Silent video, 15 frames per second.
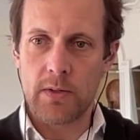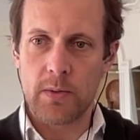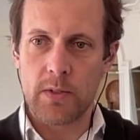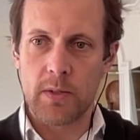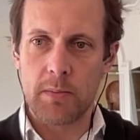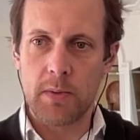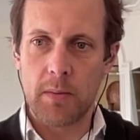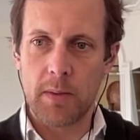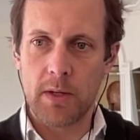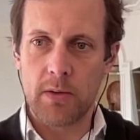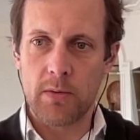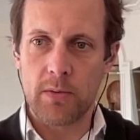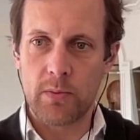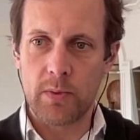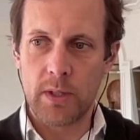there was a moment
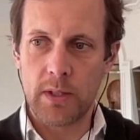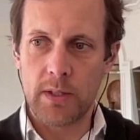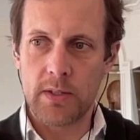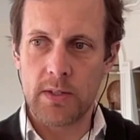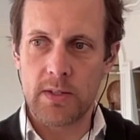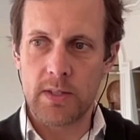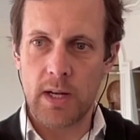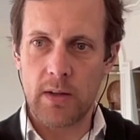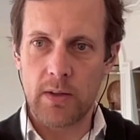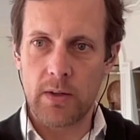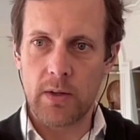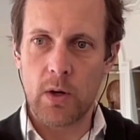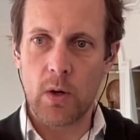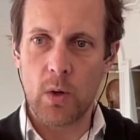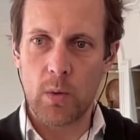of really solid
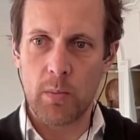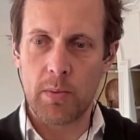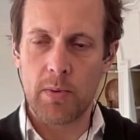hope